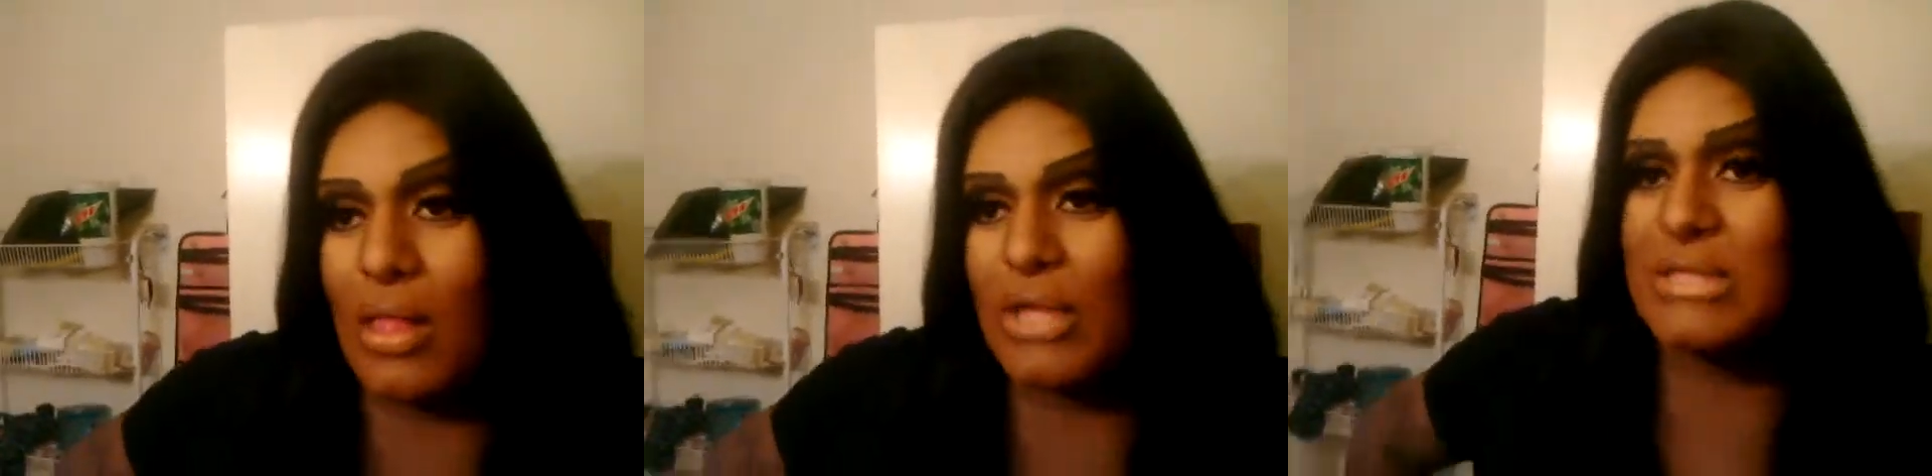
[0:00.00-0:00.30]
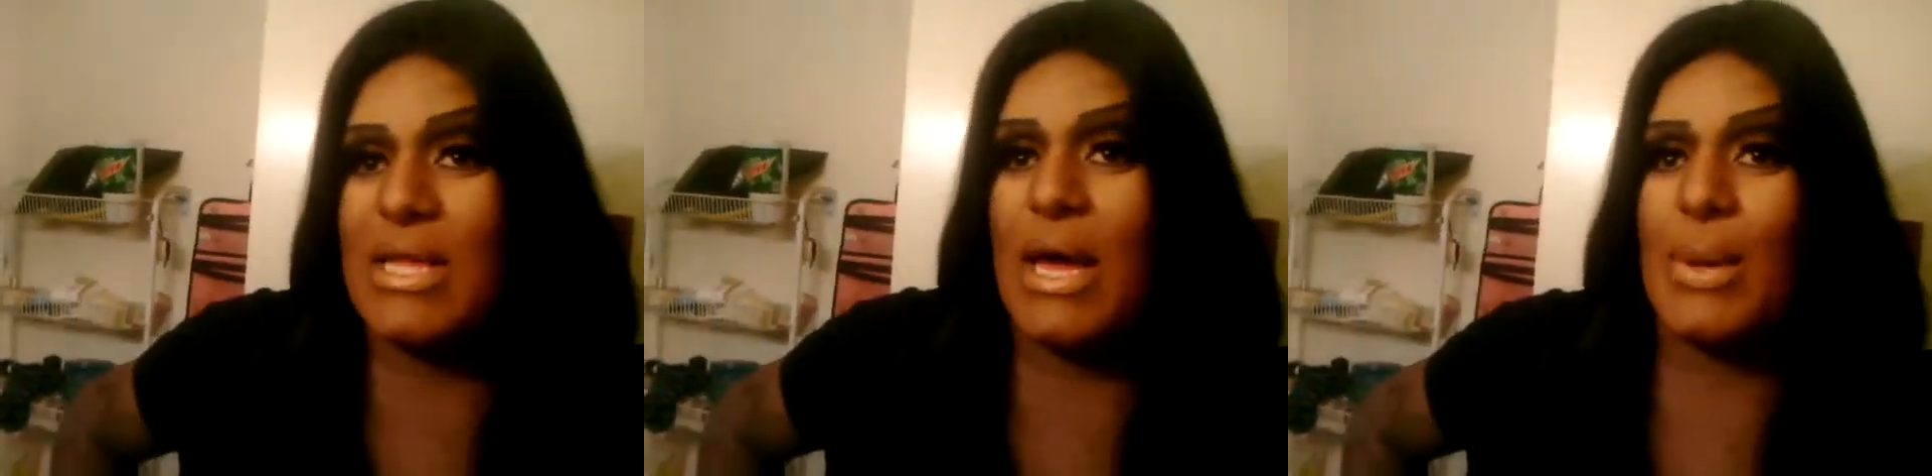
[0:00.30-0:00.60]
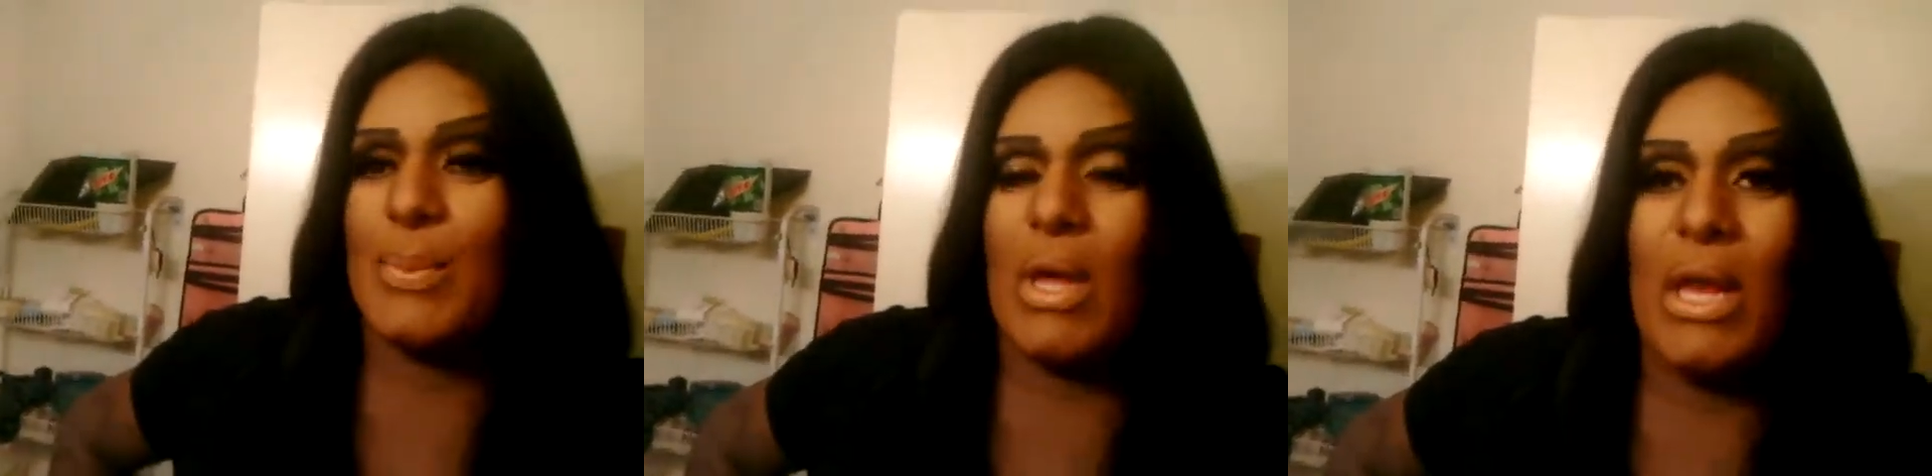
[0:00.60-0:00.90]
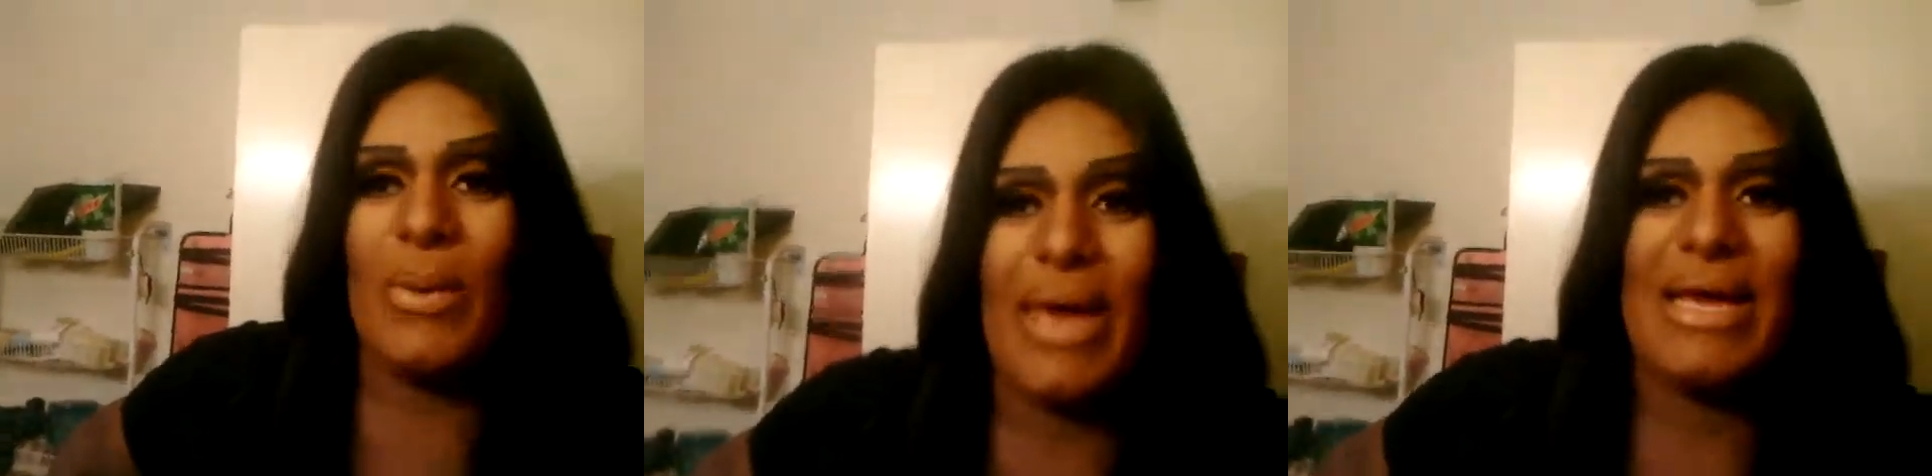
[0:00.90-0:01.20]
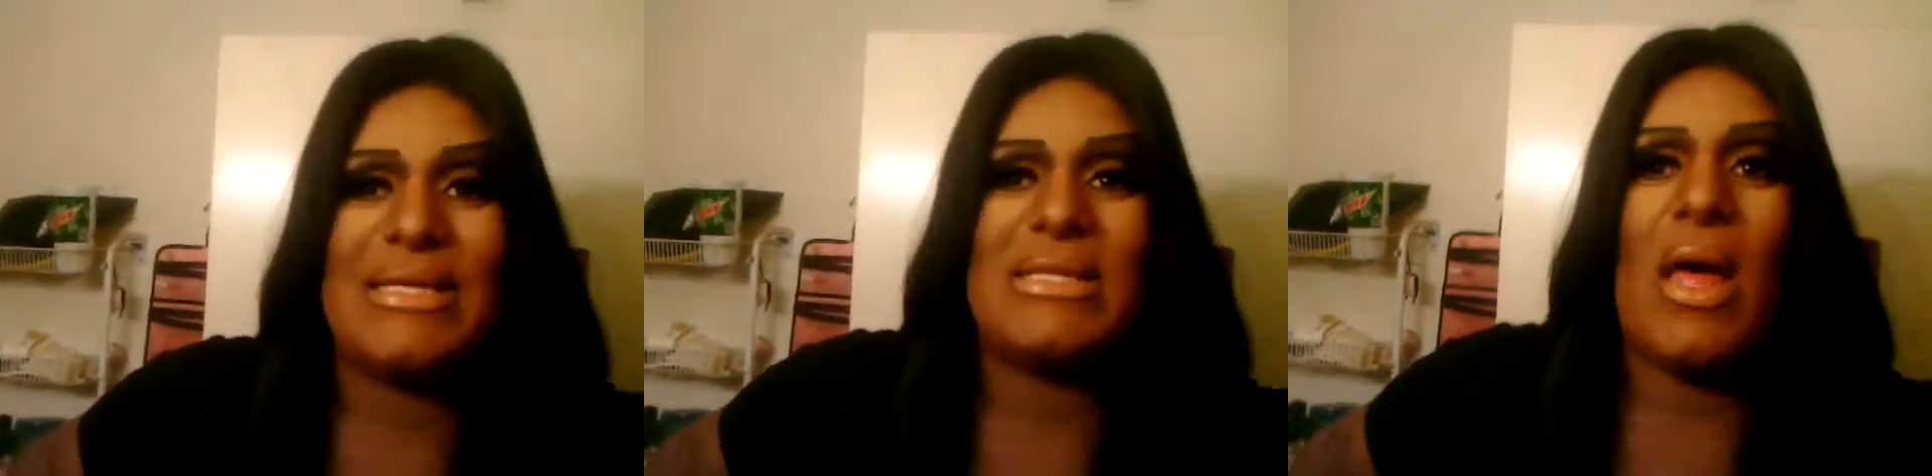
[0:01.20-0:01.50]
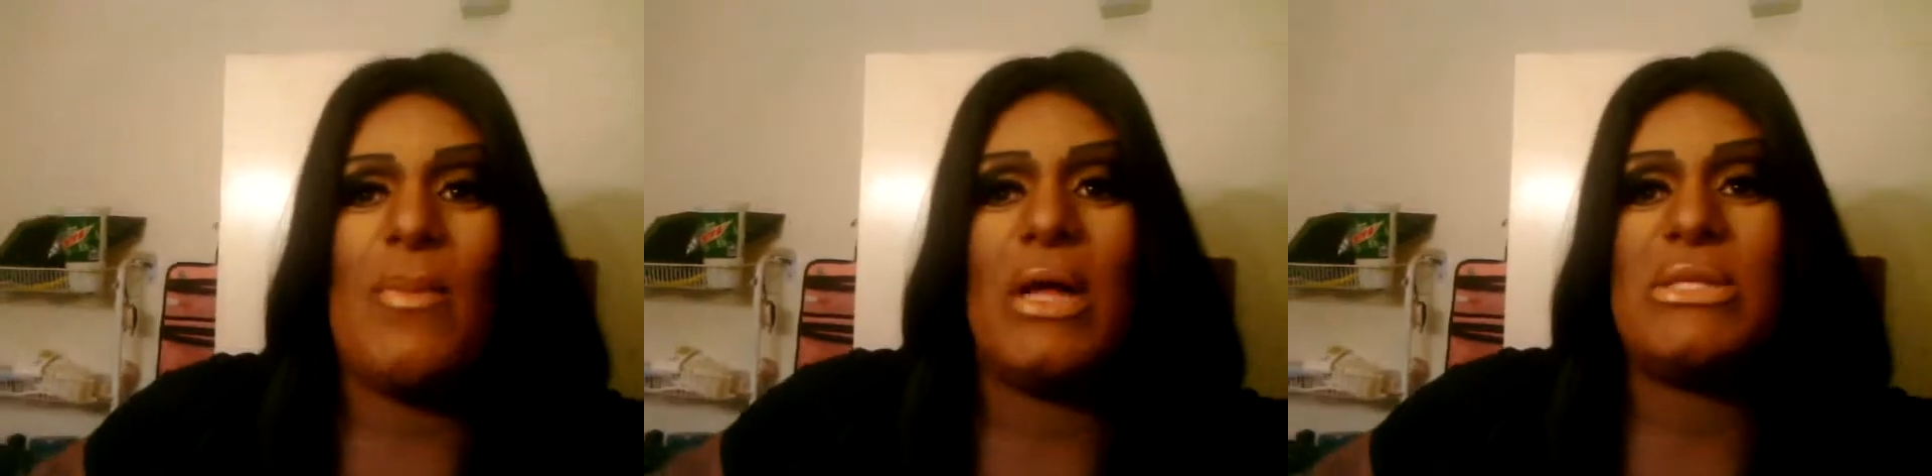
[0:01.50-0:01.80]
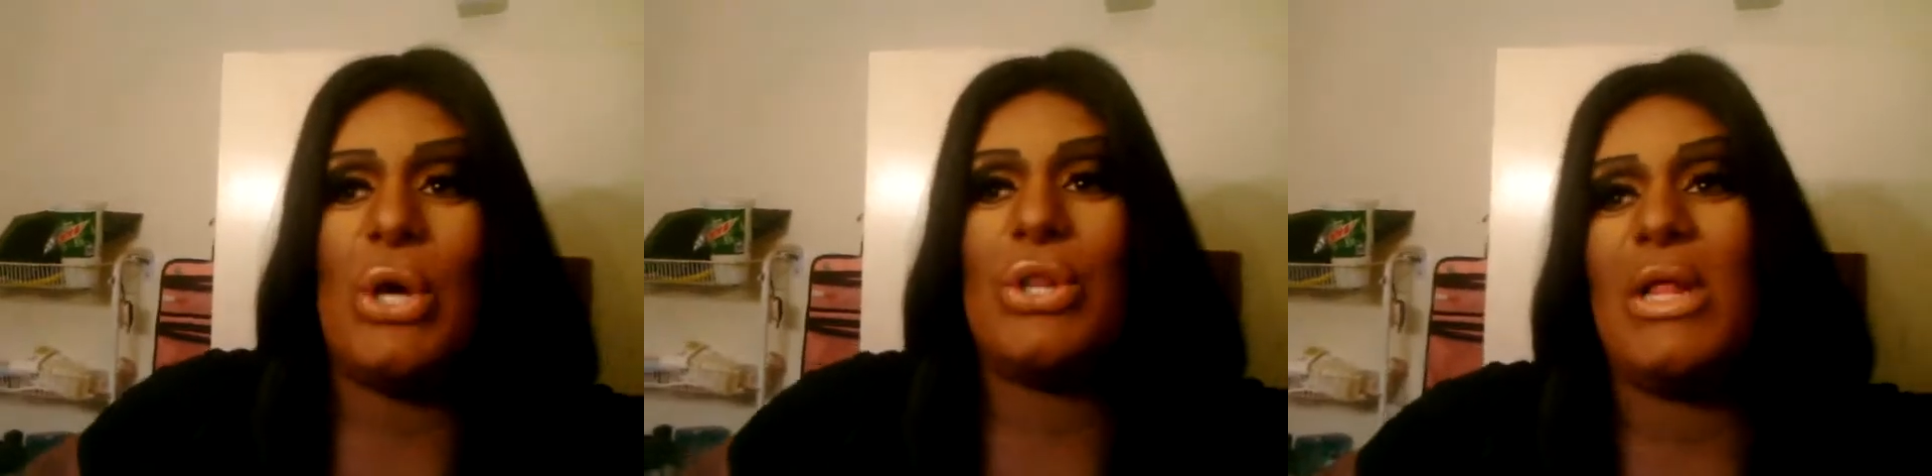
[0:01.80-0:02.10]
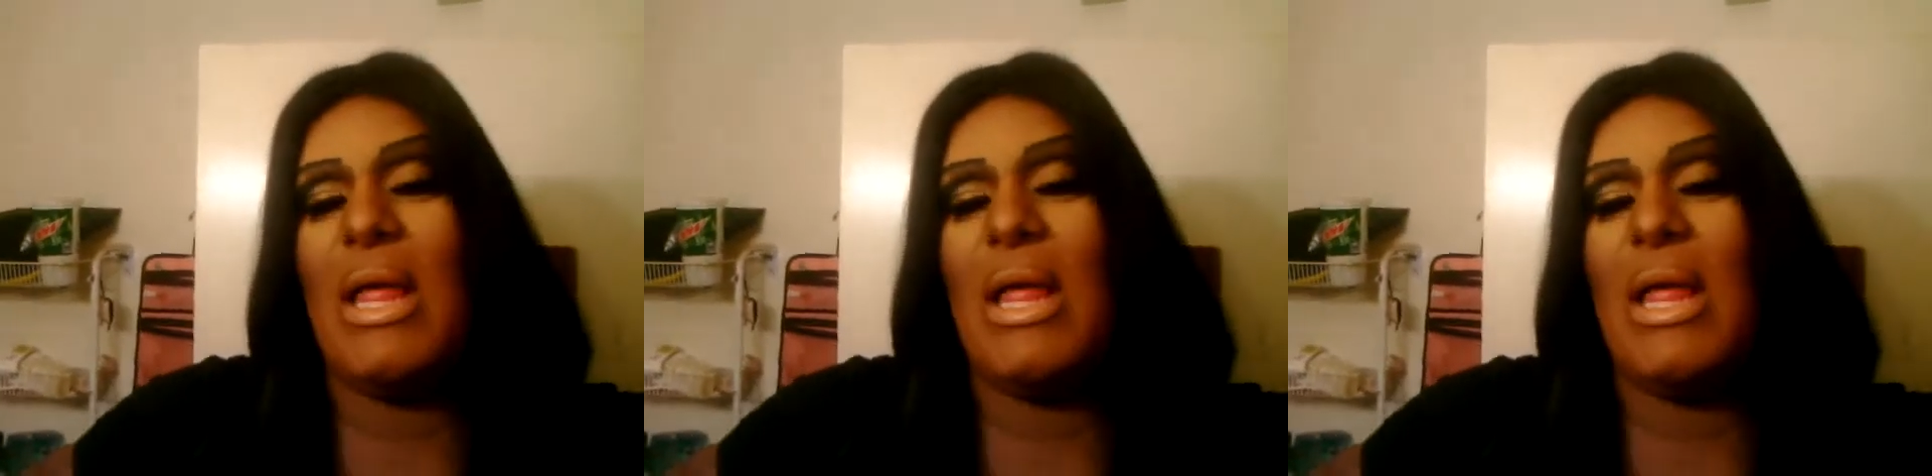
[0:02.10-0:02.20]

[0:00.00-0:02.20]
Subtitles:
that's that. Anyways, I'm about to go to the